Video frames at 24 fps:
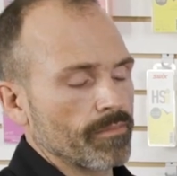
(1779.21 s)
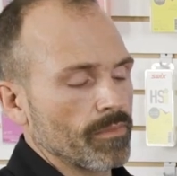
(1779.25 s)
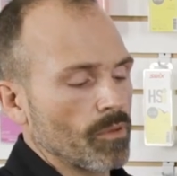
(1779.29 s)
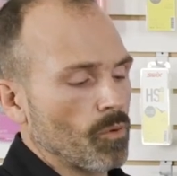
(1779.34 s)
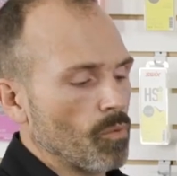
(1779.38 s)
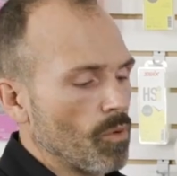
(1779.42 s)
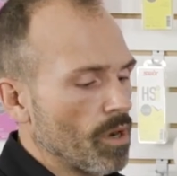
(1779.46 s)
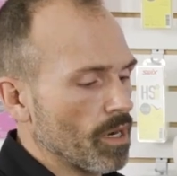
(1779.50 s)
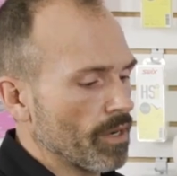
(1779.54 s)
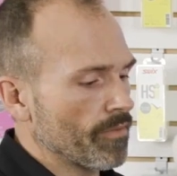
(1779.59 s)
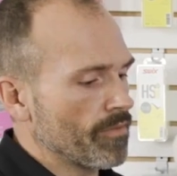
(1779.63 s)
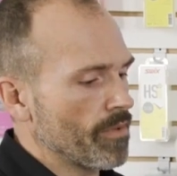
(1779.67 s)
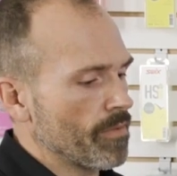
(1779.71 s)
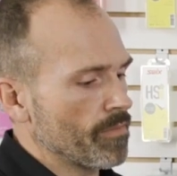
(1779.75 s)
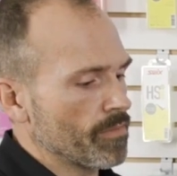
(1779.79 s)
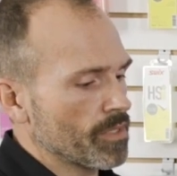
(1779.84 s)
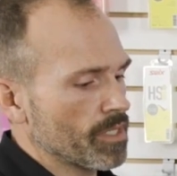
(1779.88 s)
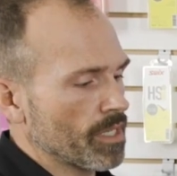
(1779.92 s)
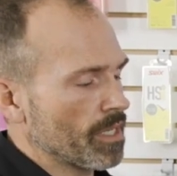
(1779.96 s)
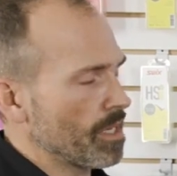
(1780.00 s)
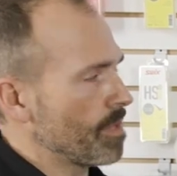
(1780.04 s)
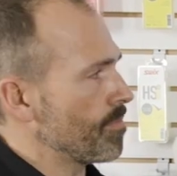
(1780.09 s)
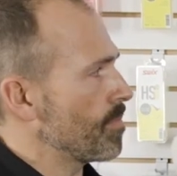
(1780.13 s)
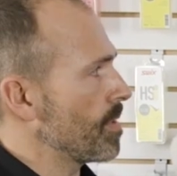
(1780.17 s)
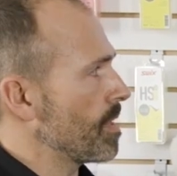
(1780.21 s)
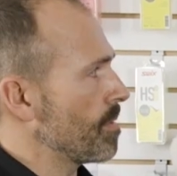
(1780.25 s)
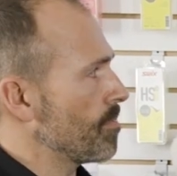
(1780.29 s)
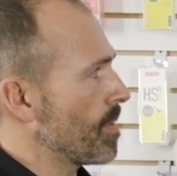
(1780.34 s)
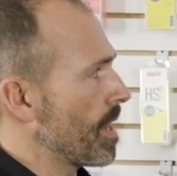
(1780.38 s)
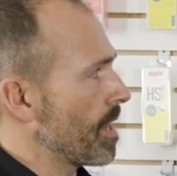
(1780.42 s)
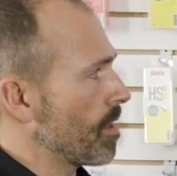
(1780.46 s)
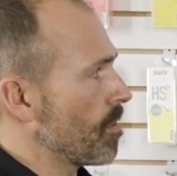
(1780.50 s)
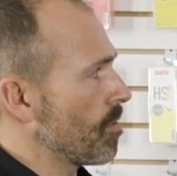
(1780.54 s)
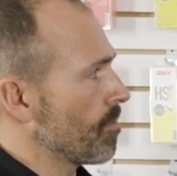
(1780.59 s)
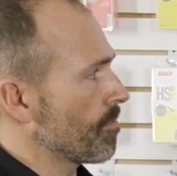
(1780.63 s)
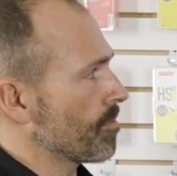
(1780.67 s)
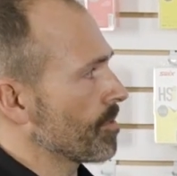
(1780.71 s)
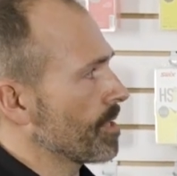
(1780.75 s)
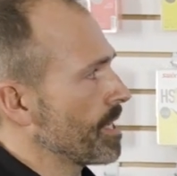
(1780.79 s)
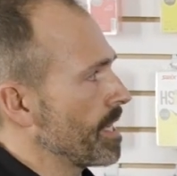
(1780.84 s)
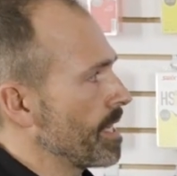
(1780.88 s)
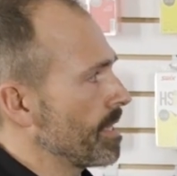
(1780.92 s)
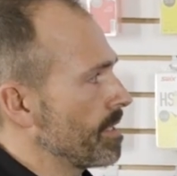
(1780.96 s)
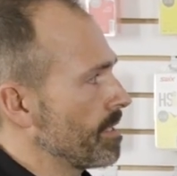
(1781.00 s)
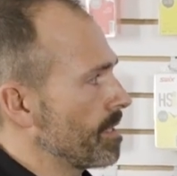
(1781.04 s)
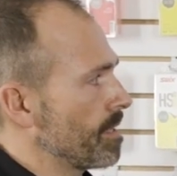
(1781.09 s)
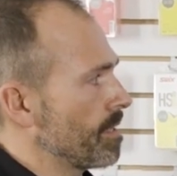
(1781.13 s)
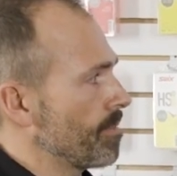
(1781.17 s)
One of them is going to be by
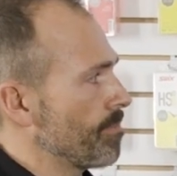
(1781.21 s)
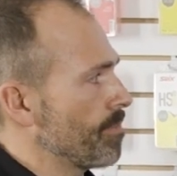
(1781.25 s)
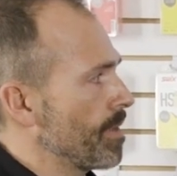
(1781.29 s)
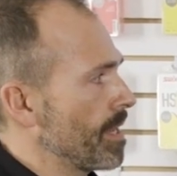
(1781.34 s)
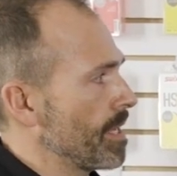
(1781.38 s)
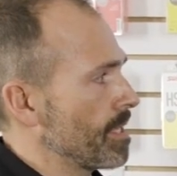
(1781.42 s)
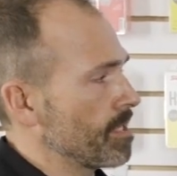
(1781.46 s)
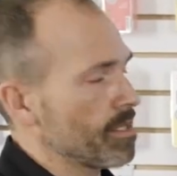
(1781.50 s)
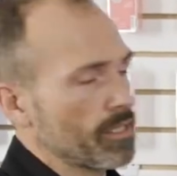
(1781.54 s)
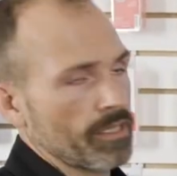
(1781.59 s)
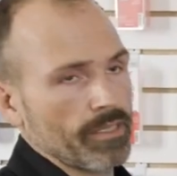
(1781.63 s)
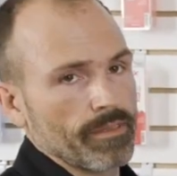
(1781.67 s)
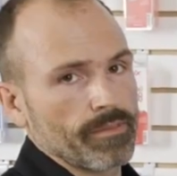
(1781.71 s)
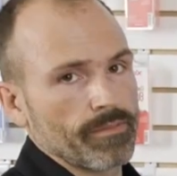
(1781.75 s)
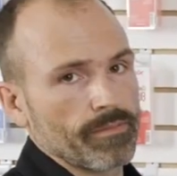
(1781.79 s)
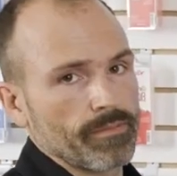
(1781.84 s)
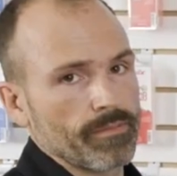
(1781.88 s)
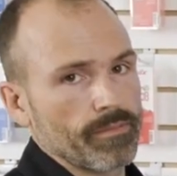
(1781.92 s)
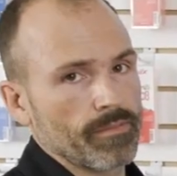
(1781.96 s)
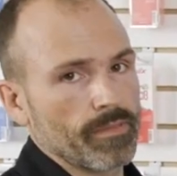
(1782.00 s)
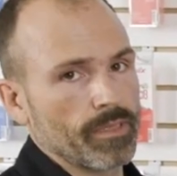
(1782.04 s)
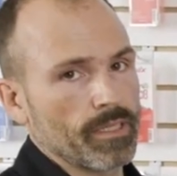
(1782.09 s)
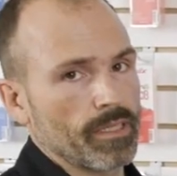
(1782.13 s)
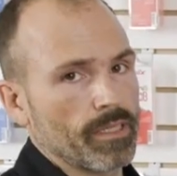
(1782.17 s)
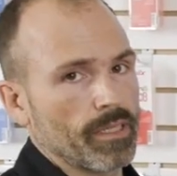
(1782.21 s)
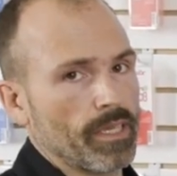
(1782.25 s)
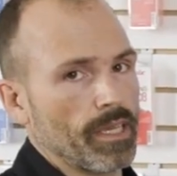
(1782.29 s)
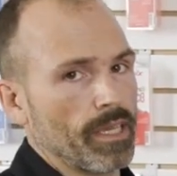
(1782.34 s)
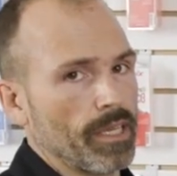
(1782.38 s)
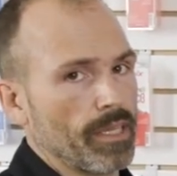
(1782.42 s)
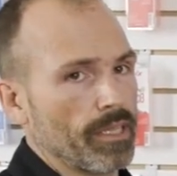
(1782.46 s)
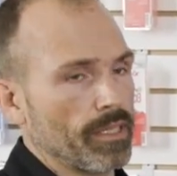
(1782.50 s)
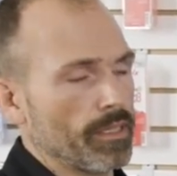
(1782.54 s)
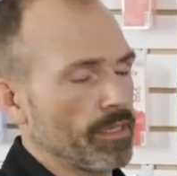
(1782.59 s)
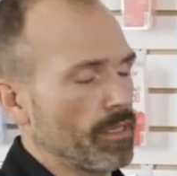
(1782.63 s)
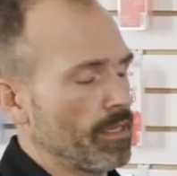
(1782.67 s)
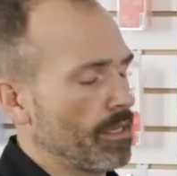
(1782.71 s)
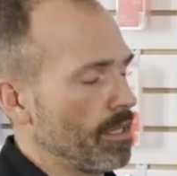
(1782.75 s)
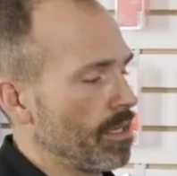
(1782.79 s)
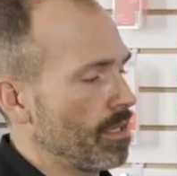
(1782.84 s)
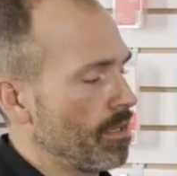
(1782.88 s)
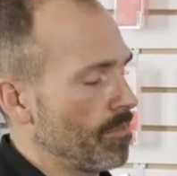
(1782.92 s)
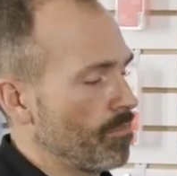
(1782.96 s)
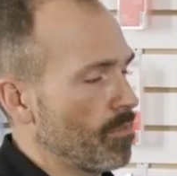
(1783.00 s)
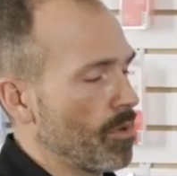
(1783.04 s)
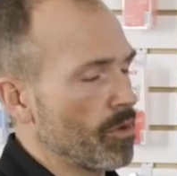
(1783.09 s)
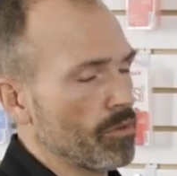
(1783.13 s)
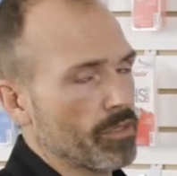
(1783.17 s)
overheating the base, and
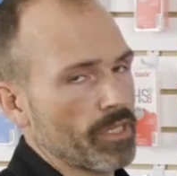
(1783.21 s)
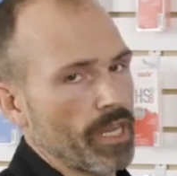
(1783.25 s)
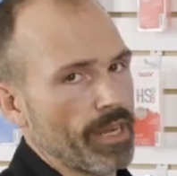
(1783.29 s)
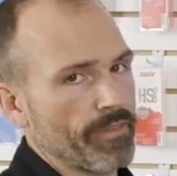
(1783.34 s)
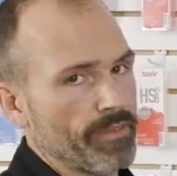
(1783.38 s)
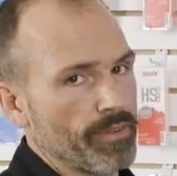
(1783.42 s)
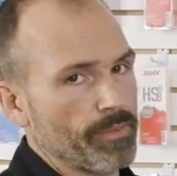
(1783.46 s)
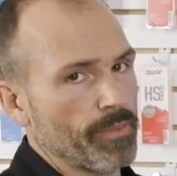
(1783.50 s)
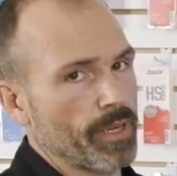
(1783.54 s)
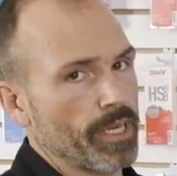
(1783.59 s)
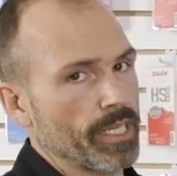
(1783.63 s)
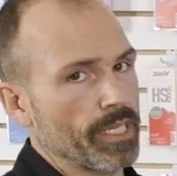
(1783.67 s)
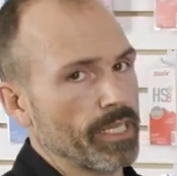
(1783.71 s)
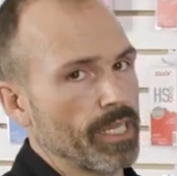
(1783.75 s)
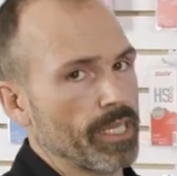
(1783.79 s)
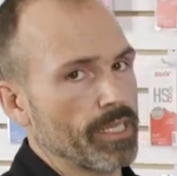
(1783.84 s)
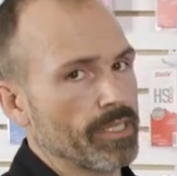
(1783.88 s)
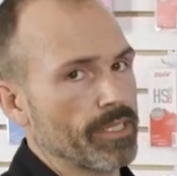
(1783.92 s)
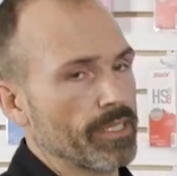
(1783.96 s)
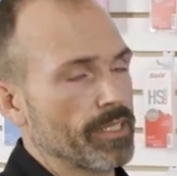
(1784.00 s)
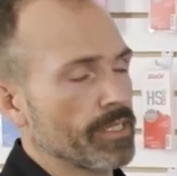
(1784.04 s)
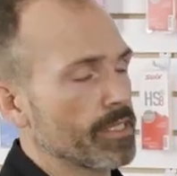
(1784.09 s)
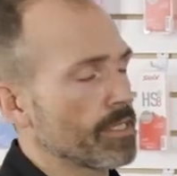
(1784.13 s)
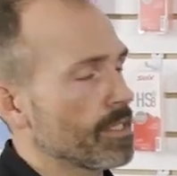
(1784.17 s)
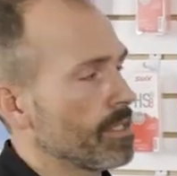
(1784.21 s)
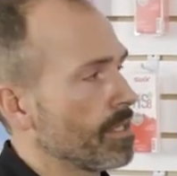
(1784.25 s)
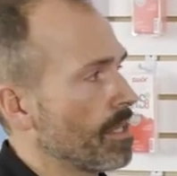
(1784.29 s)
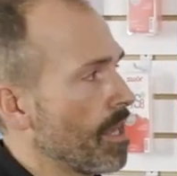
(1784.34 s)
most everybody does this.